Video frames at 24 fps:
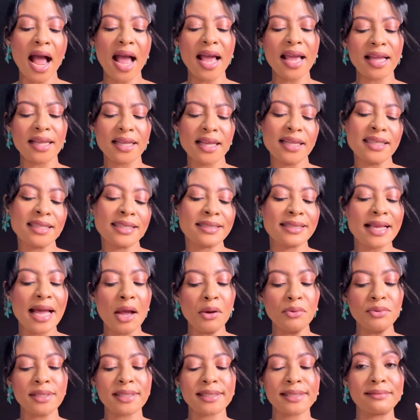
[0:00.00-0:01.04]
it
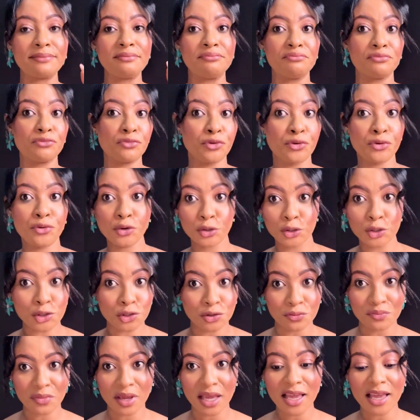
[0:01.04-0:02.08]
sounds good
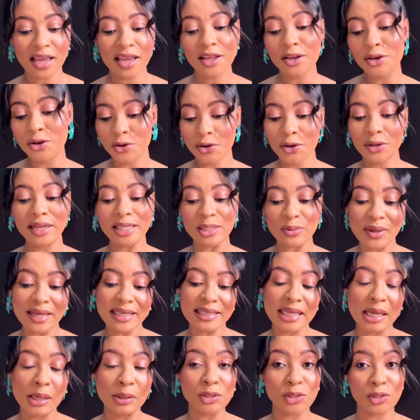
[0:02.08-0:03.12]
to me. No, this one
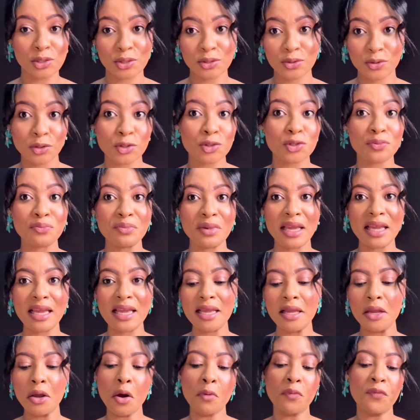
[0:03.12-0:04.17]
sounds good to
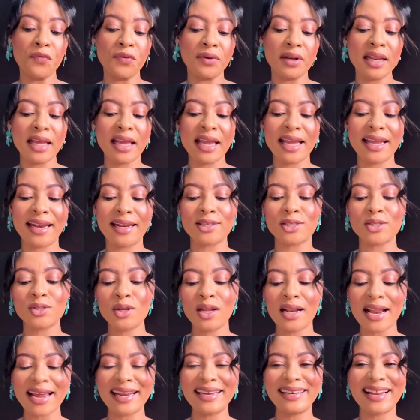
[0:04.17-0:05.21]
me. Hopefully it is
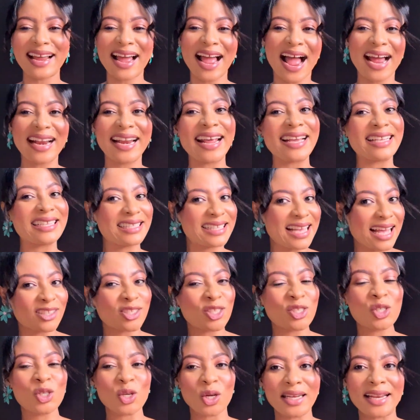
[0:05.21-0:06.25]
not like an
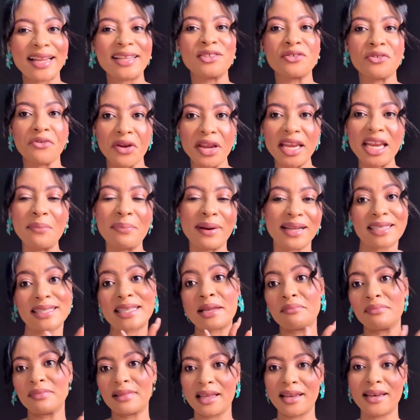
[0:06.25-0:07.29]
exact chocolate greedy, but
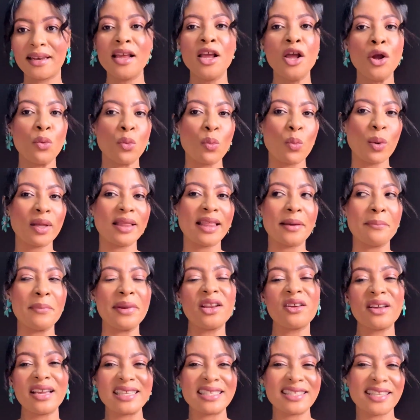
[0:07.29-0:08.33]
something with a
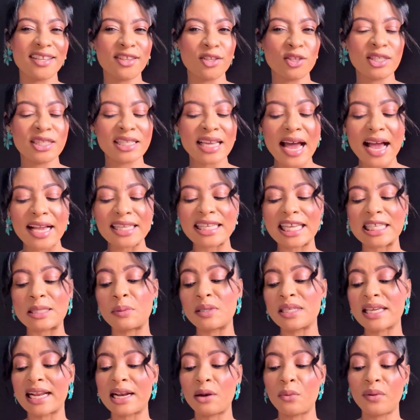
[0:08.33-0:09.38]
Middle Eastern touch,
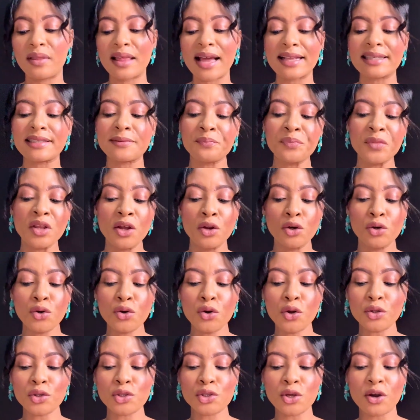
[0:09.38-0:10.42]
especially with that
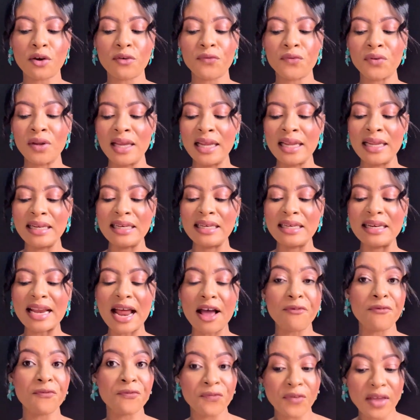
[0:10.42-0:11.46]
note of
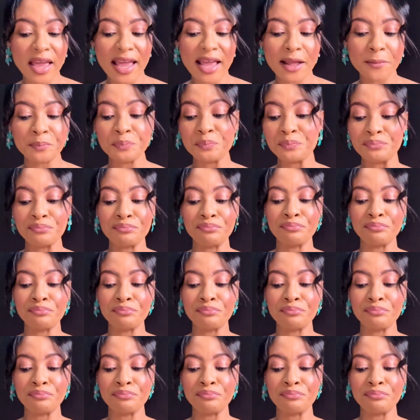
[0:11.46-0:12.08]
nafe